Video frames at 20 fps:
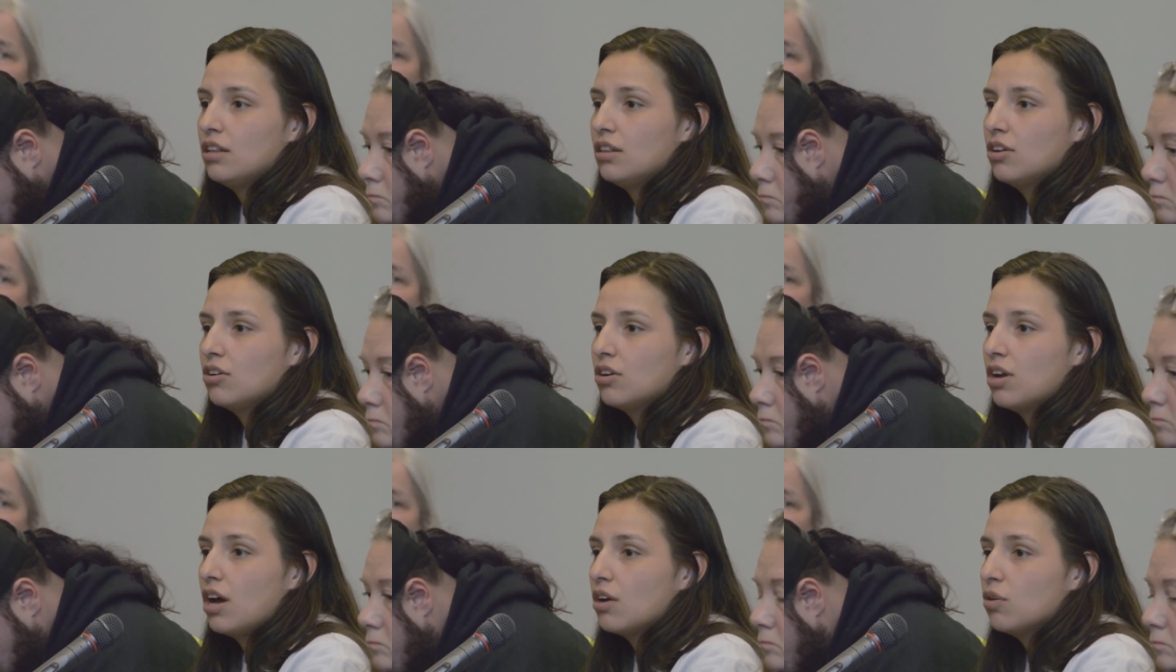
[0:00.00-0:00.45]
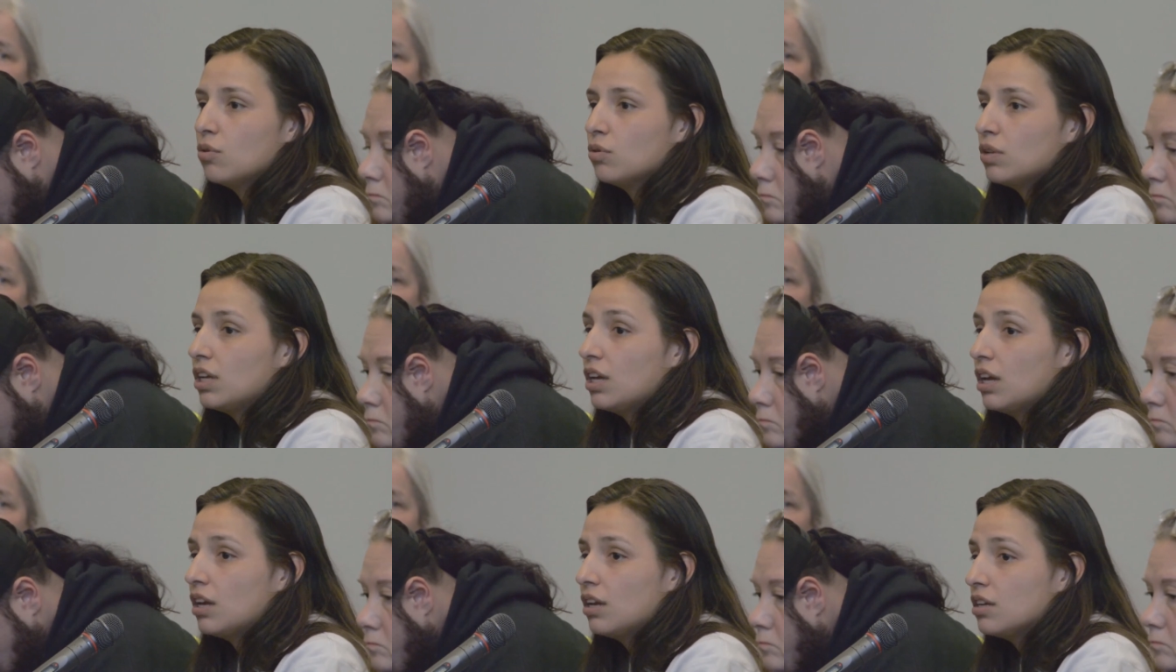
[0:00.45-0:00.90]
They're not
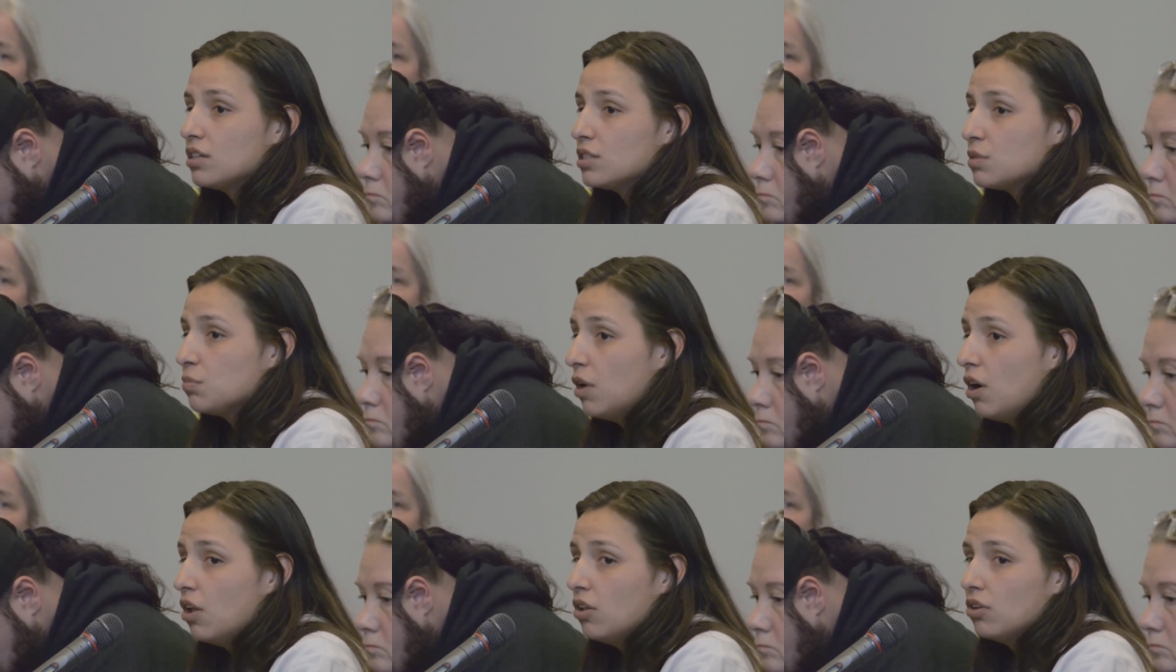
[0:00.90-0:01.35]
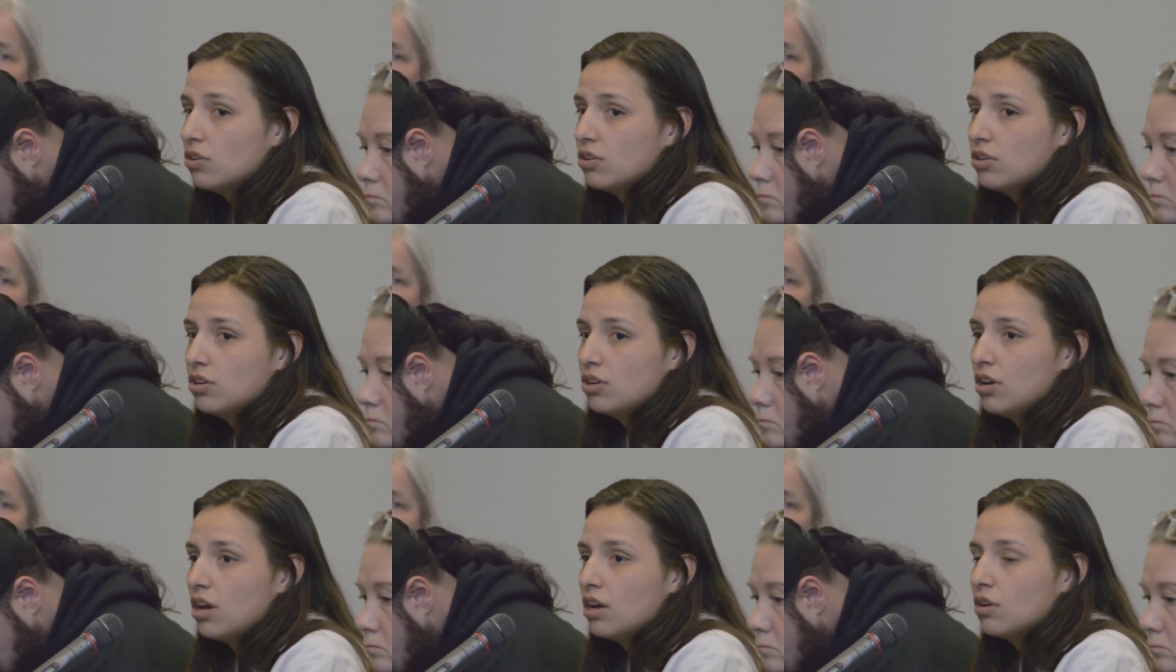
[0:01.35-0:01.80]
only getting smaller,
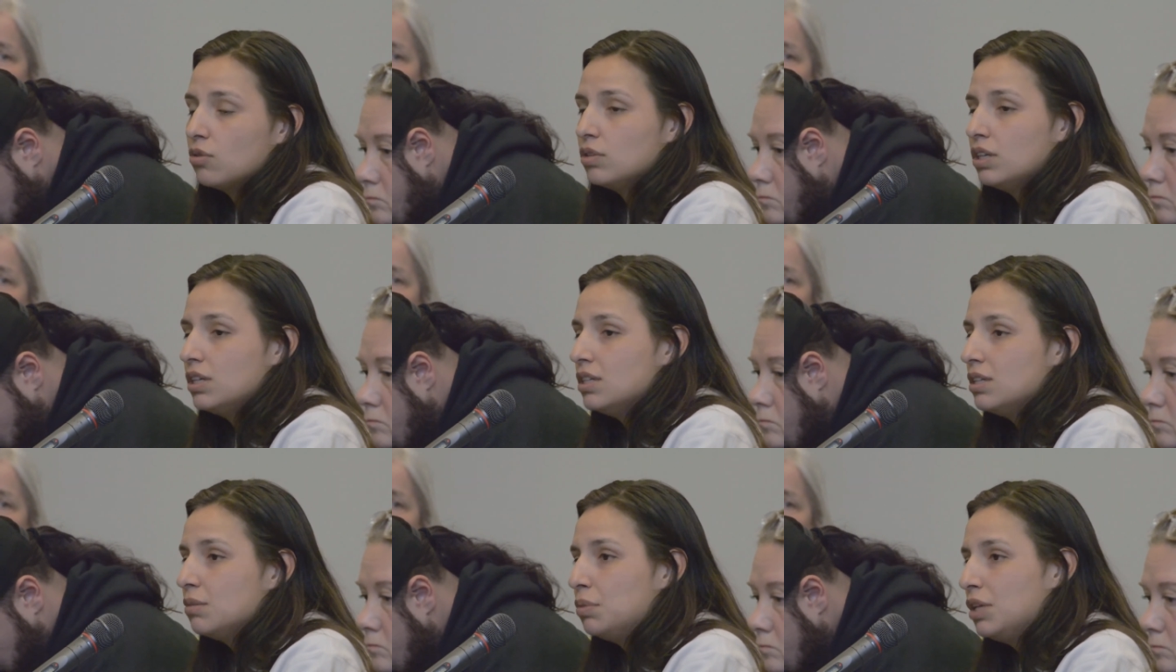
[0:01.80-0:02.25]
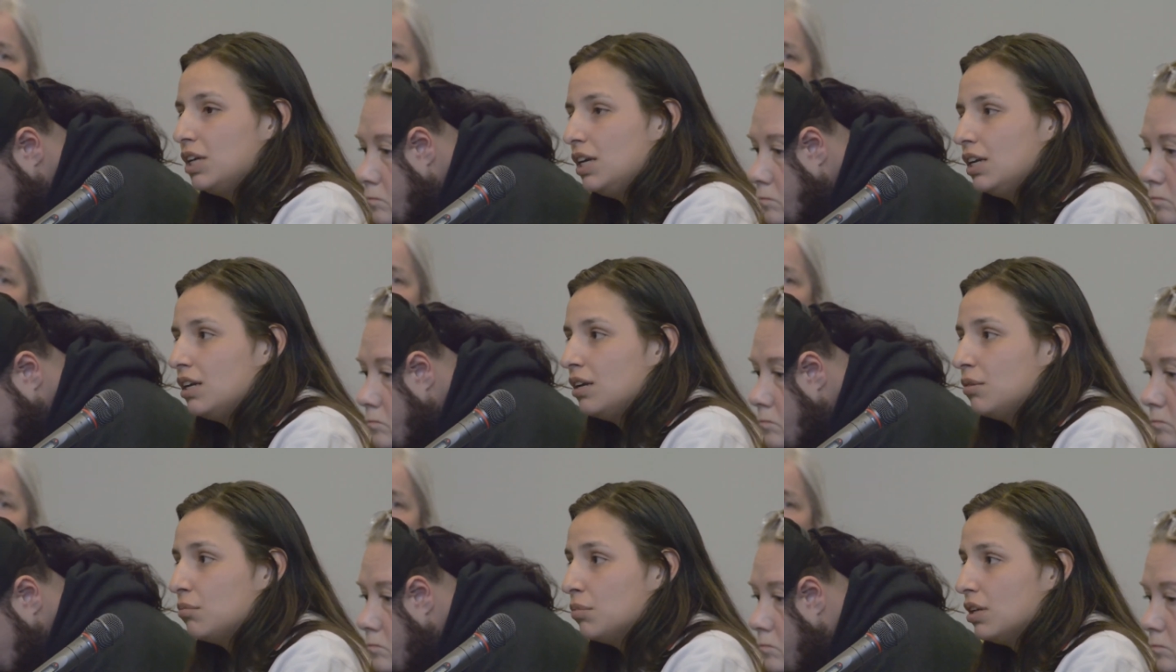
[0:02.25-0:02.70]
they're not only
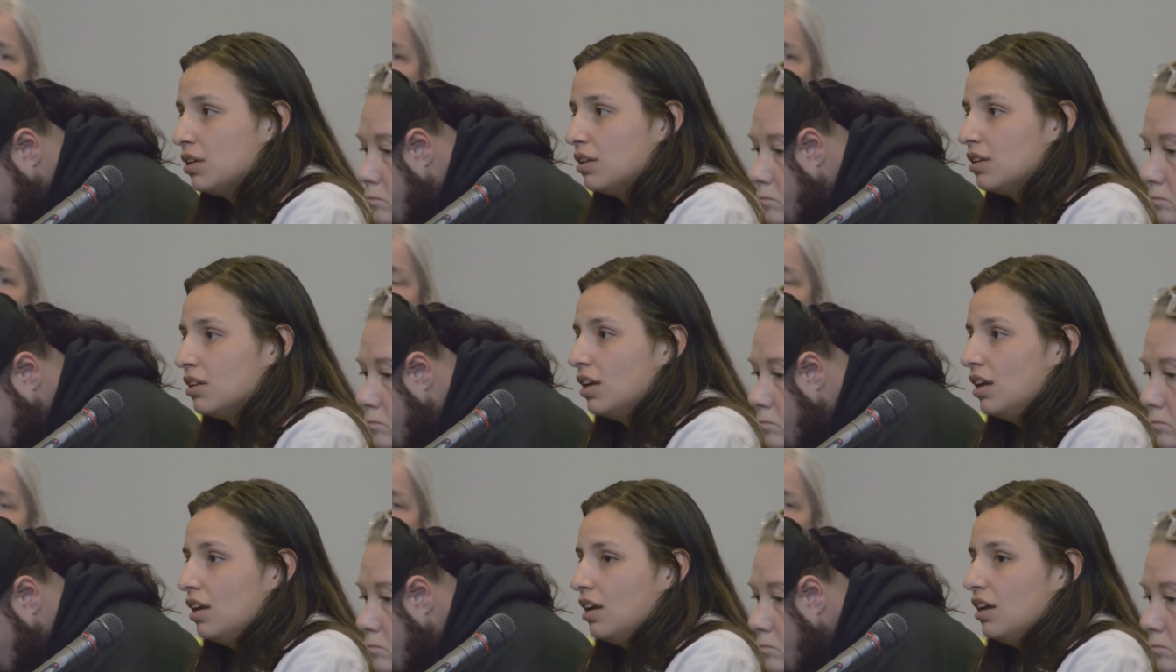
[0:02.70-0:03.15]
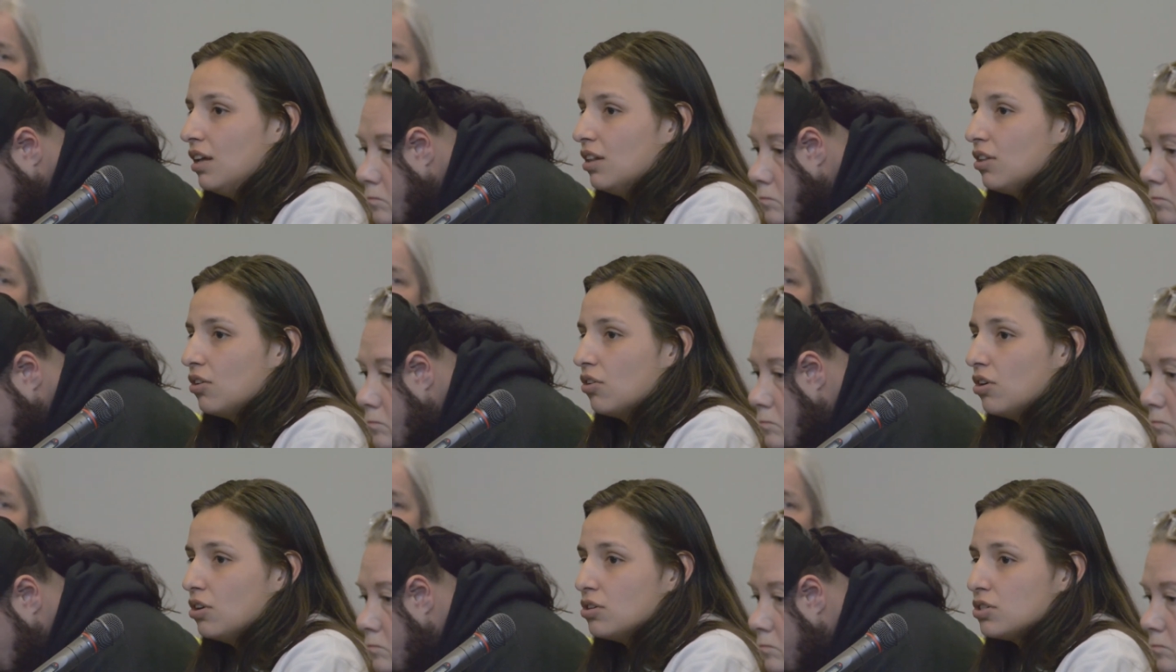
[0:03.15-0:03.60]
depleting, but
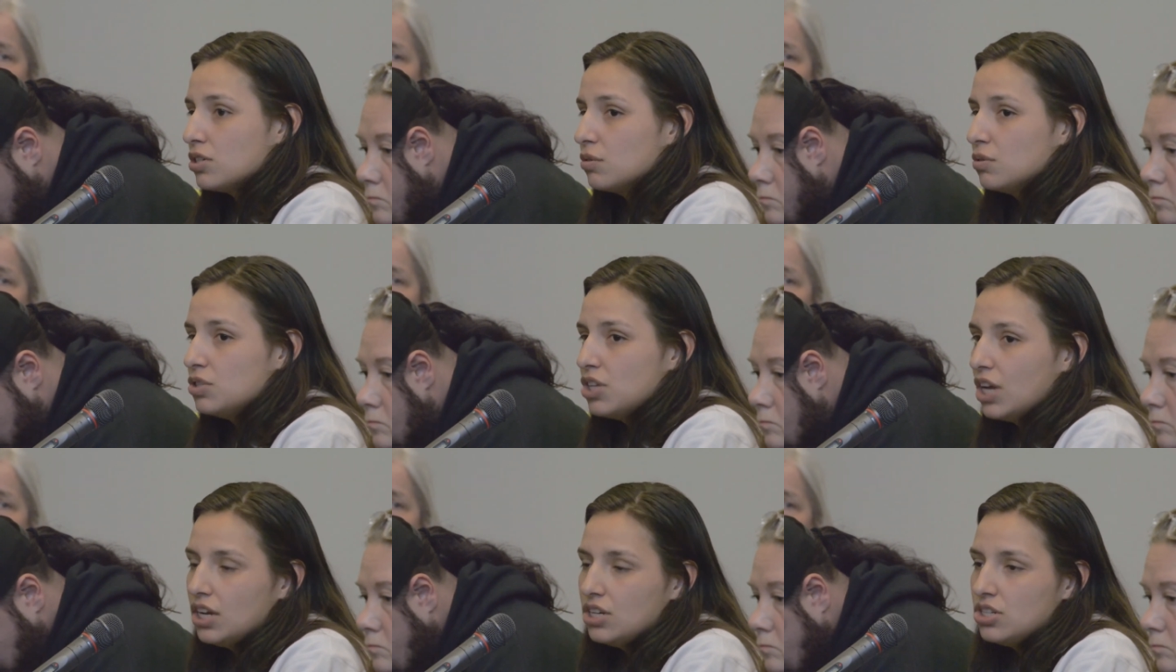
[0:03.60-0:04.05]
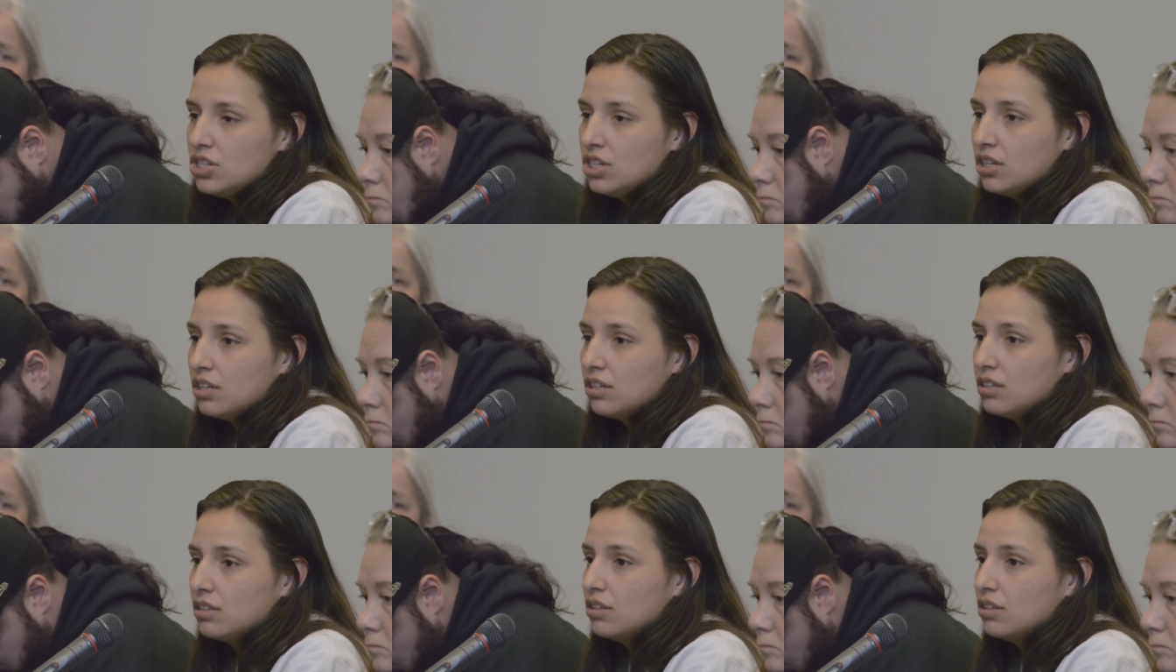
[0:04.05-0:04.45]
they're also changing.